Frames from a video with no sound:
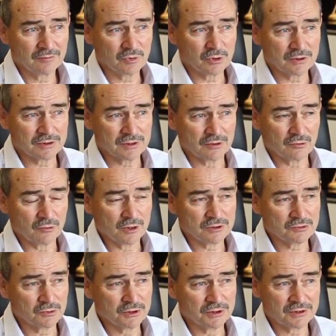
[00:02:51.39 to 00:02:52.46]
because
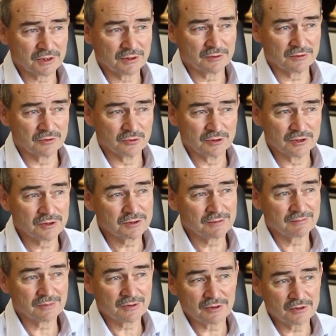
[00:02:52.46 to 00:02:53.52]
otherwise we're just going to do
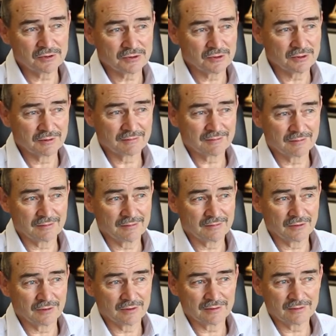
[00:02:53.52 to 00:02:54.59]
things that are
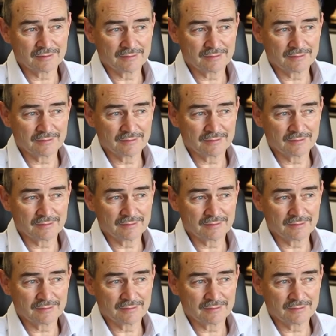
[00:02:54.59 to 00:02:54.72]
not,